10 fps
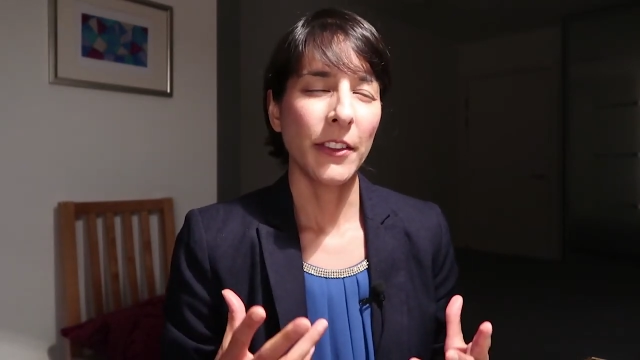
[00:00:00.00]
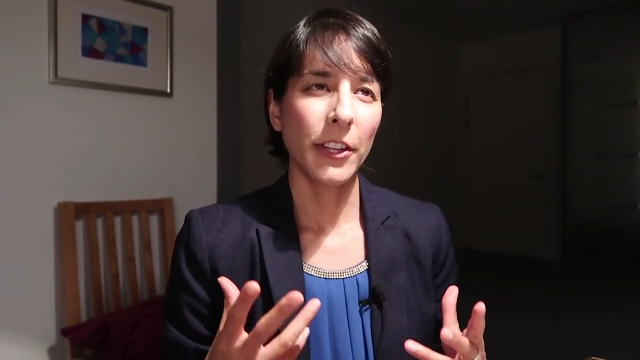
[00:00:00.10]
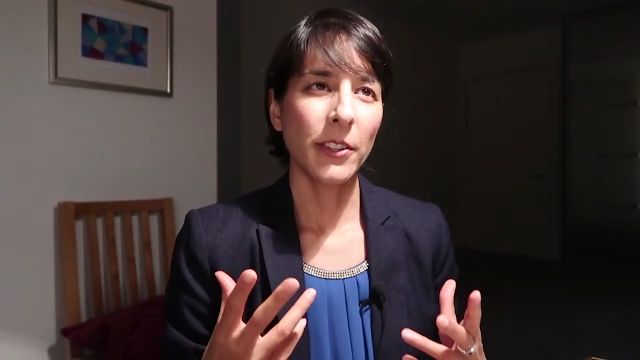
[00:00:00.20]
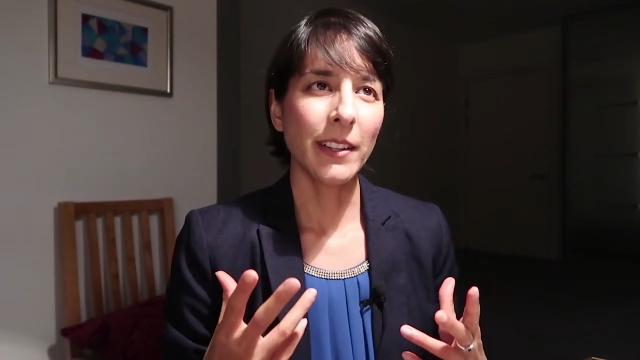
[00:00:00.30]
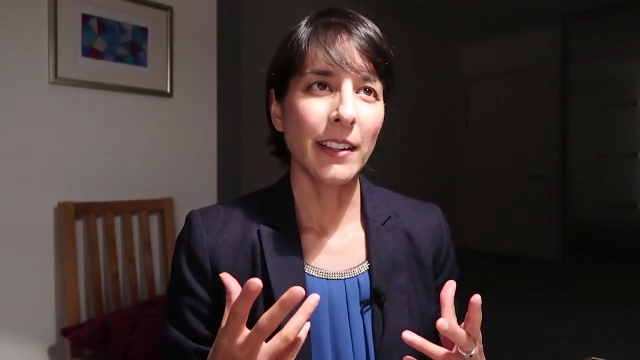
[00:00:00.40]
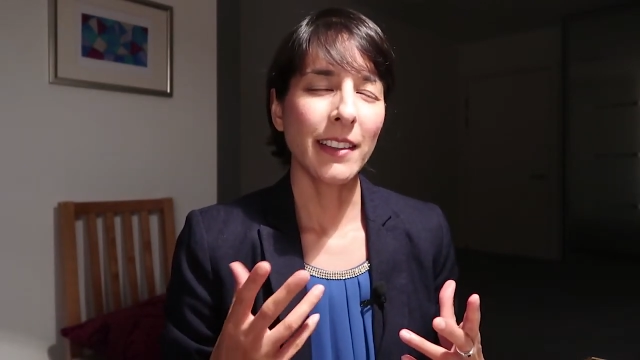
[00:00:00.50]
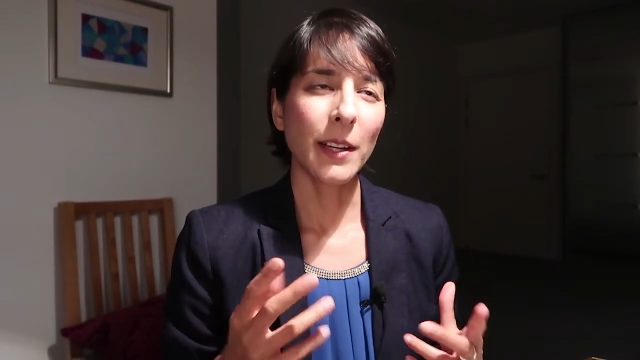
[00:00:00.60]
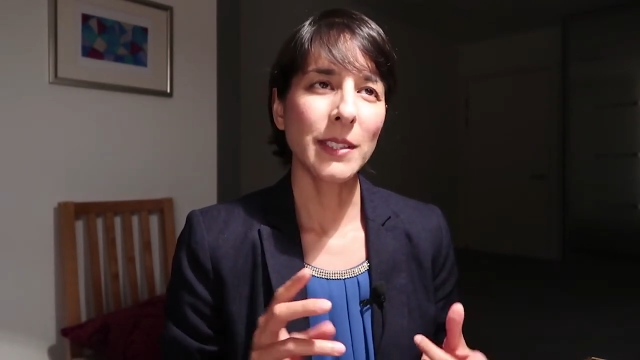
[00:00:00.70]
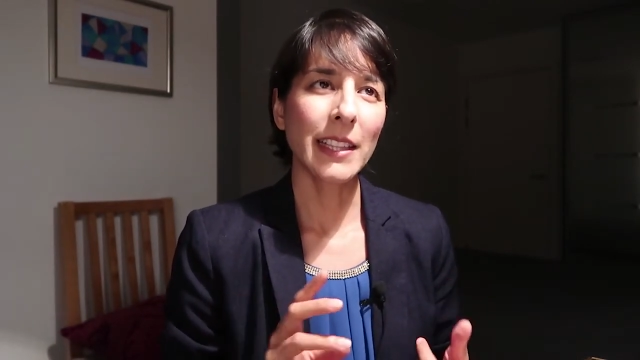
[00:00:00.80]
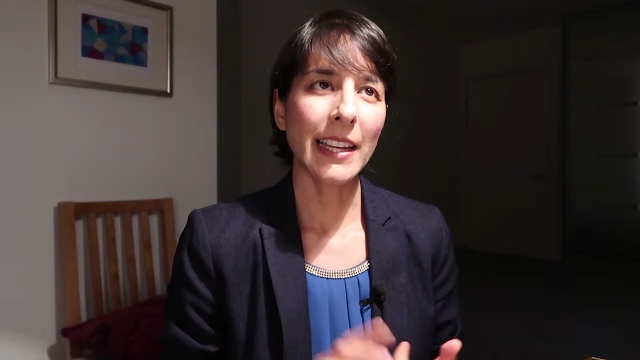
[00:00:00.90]
The only,
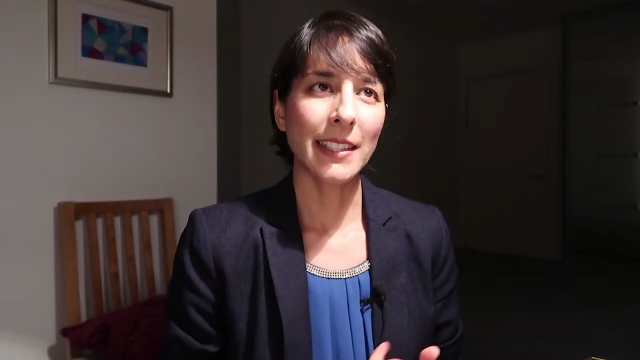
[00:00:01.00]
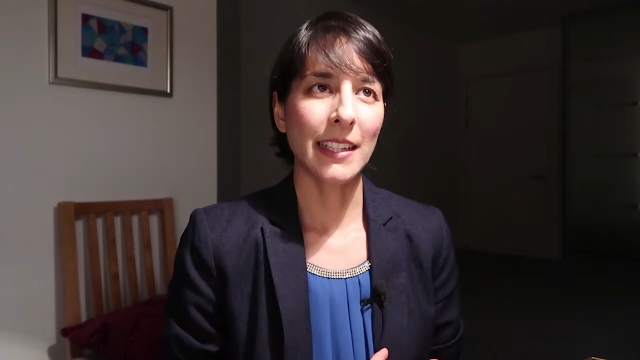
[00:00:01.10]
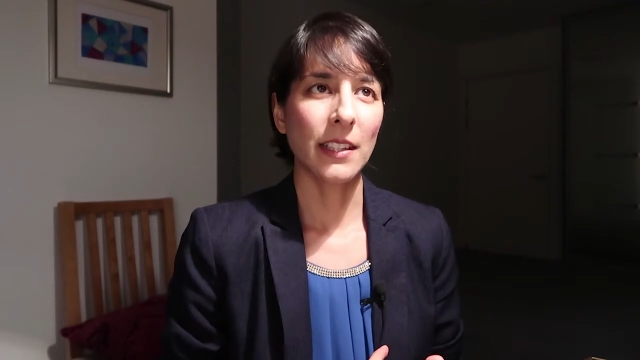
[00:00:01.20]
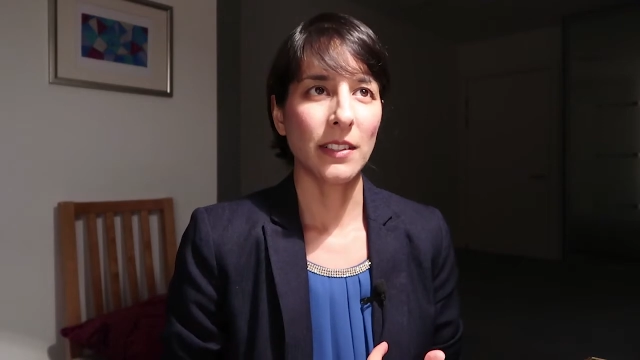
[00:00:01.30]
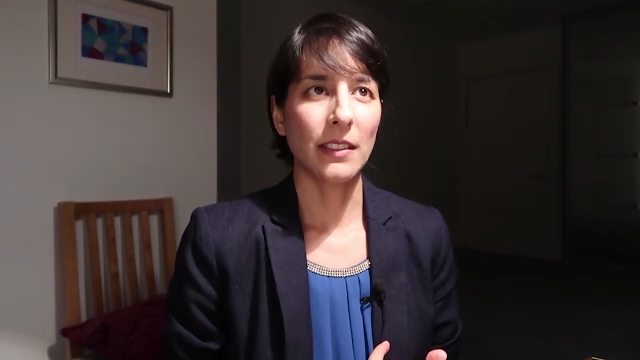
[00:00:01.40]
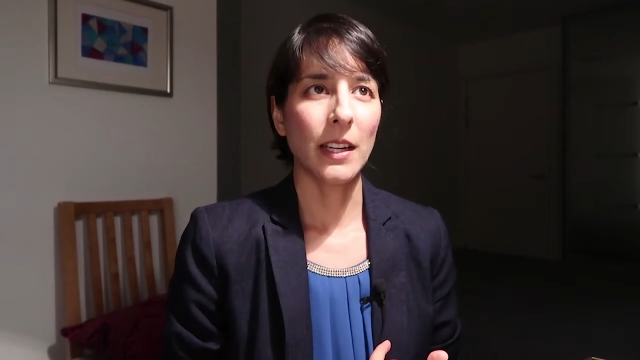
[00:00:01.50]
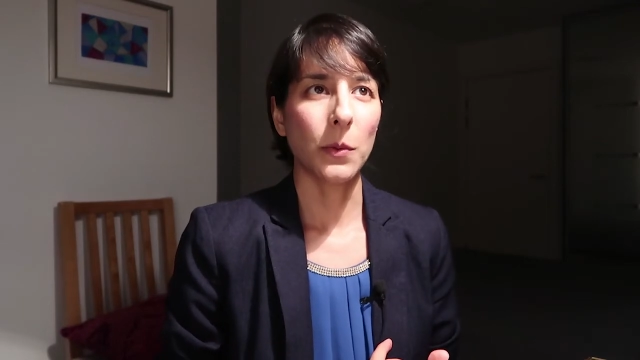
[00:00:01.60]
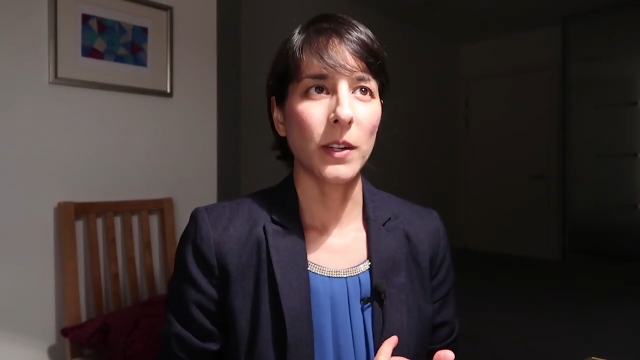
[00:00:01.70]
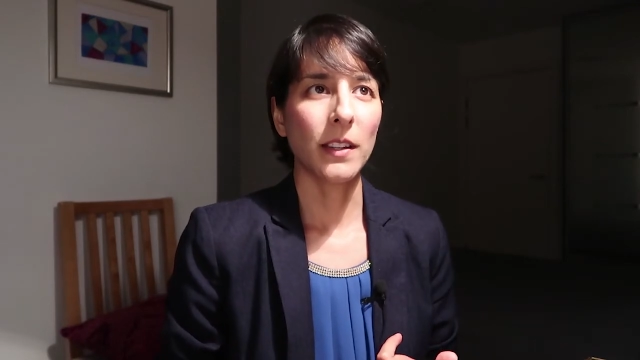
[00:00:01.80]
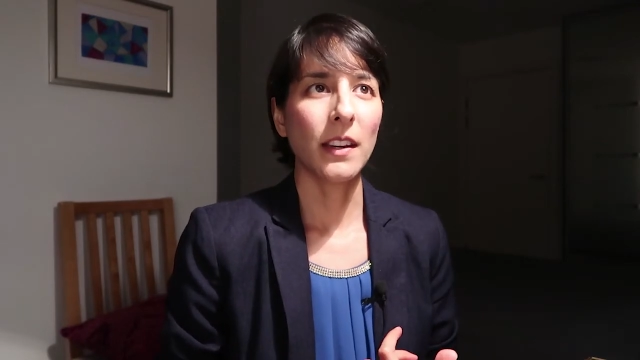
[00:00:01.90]
there was a letdown in
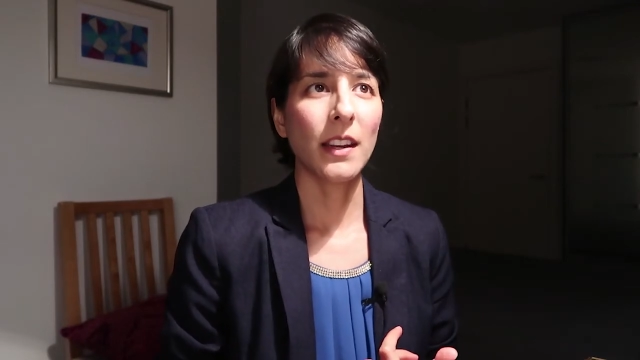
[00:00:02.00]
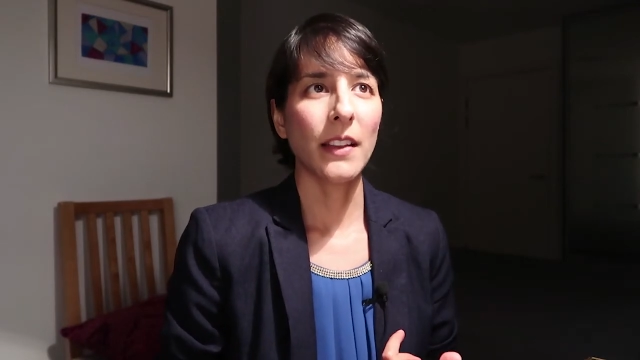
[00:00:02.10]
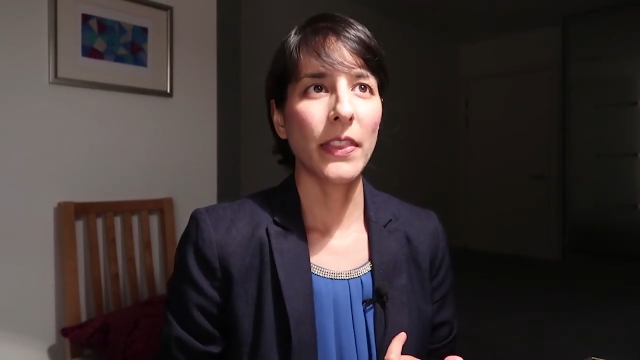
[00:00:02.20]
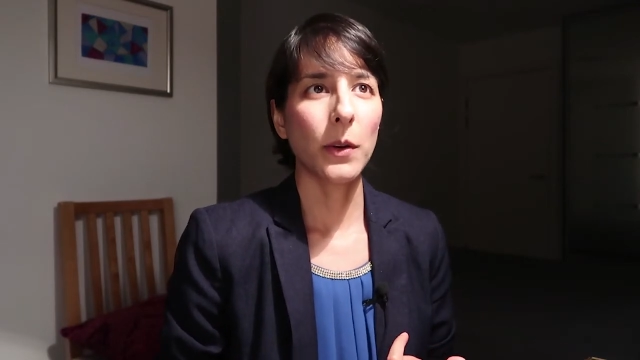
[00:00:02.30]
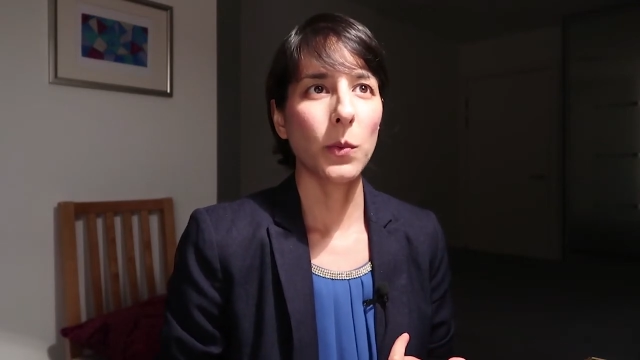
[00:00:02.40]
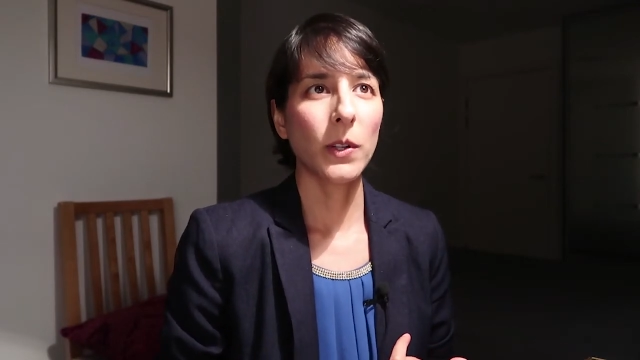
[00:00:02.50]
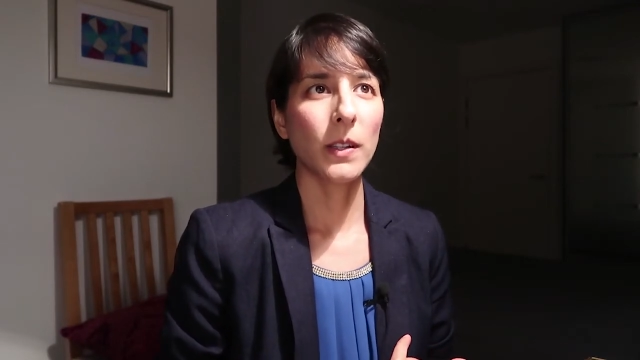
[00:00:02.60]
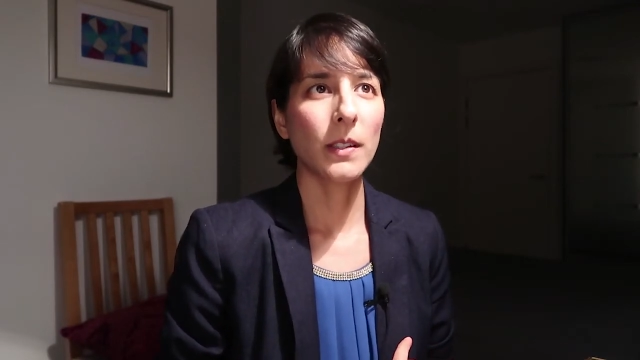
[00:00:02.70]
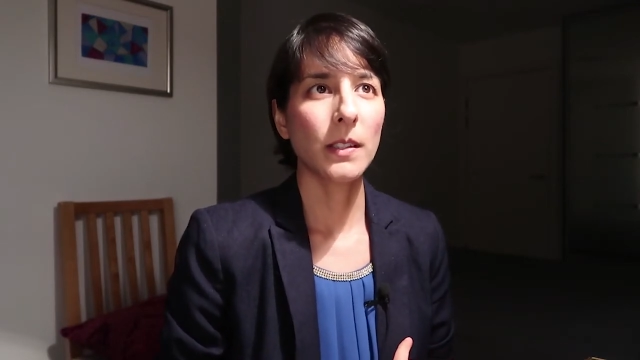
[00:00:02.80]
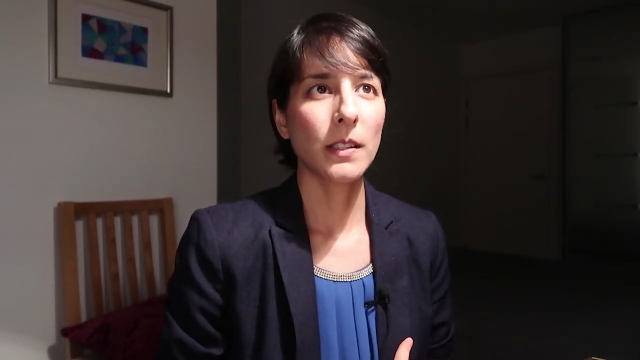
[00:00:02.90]
that one, and that
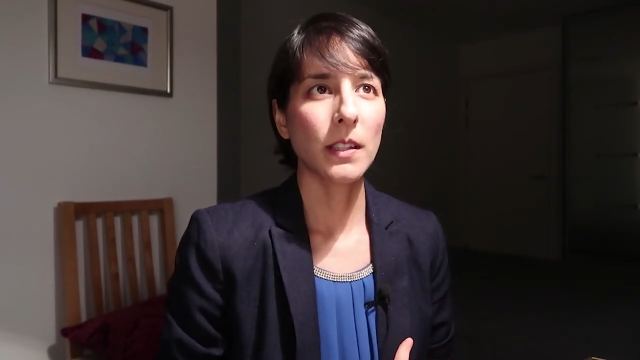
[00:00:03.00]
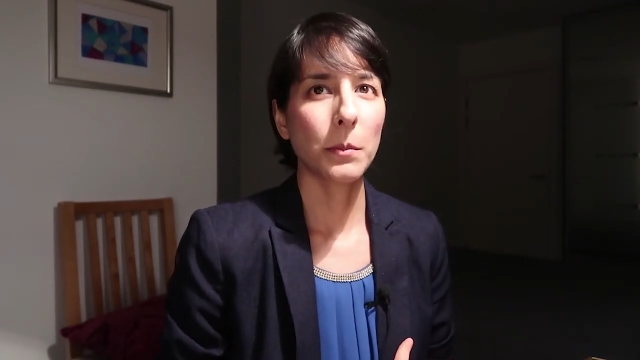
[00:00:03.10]
was,